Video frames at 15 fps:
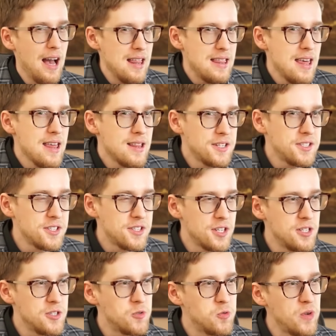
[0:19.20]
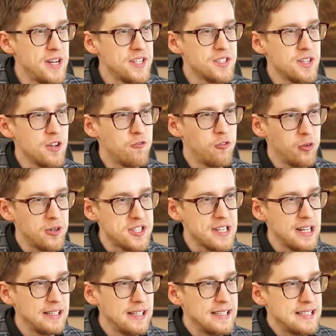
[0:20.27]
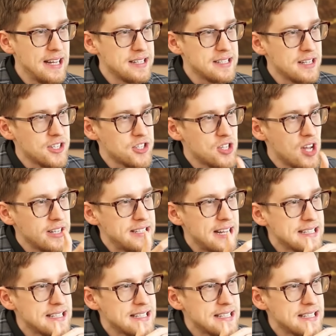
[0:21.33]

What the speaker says: I think this is his reasoning for selling Tesla stock.